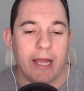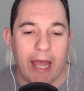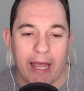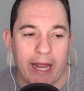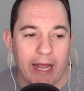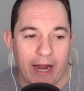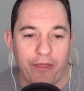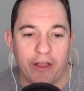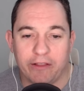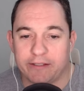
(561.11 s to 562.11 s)
And I
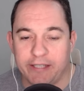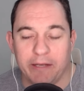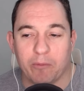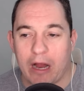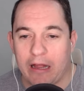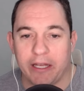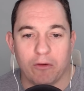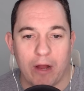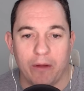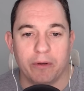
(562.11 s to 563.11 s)
think the team rallied
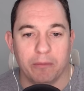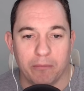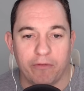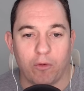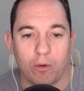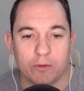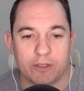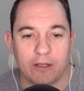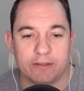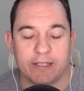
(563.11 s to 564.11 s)
around them before it was
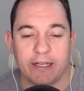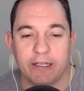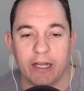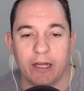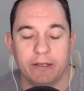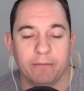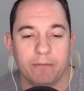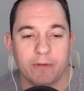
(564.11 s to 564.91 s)
all said and done.